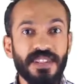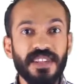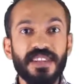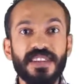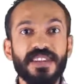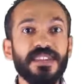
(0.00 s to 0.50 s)

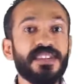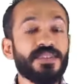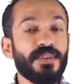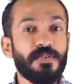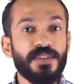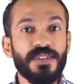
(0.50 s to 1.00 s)
in the
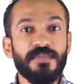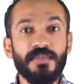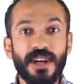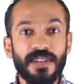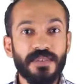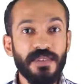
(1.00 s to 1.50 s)
description
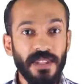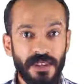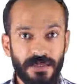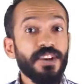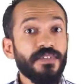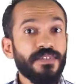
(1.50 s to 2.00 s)
box below.